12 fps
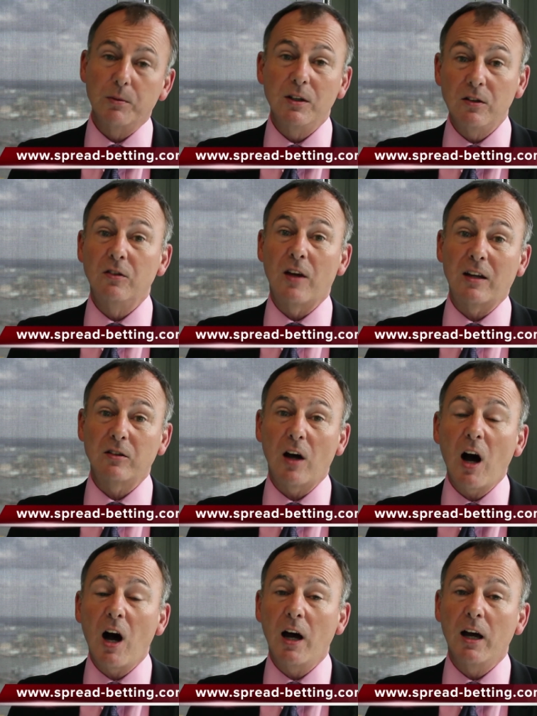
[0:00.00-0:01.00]
but it is at a
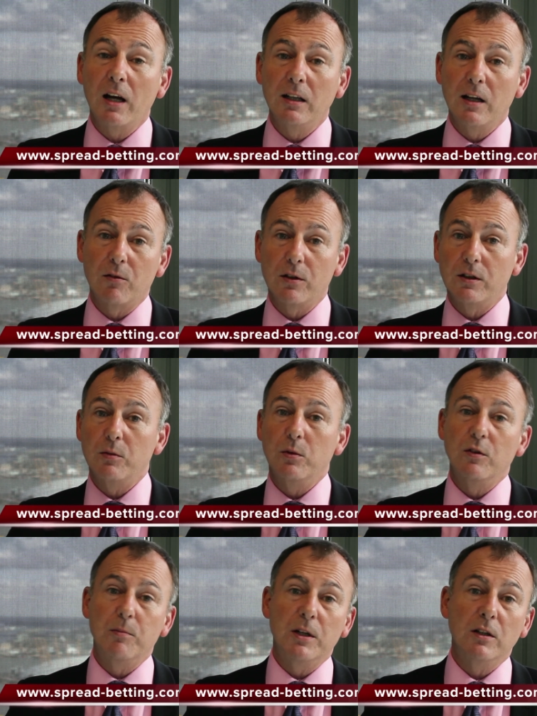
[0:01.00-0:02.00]
higher level than it
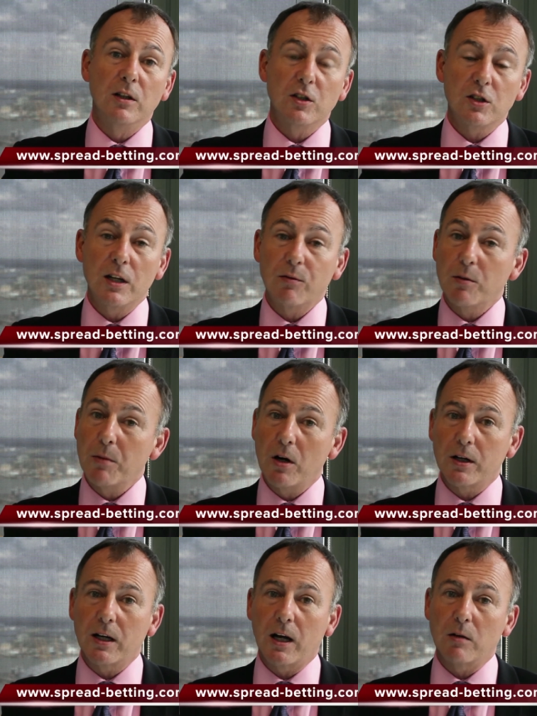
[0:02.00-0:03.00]
would have been initially if the
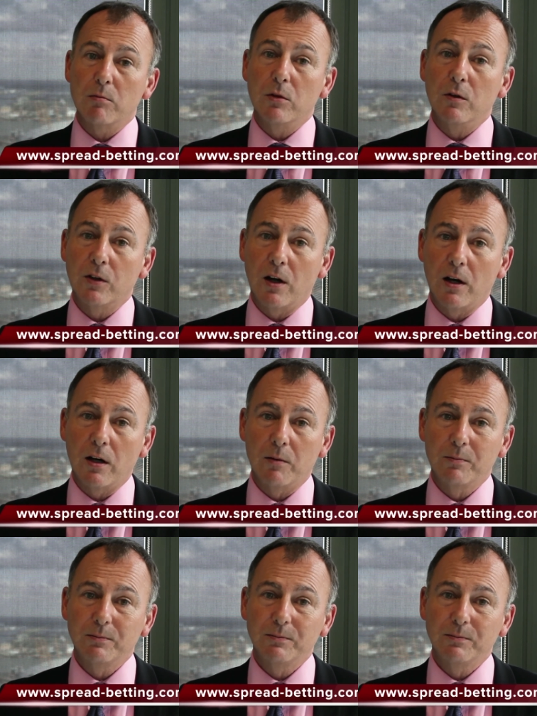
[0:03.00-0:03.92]
market hadn't moved higher.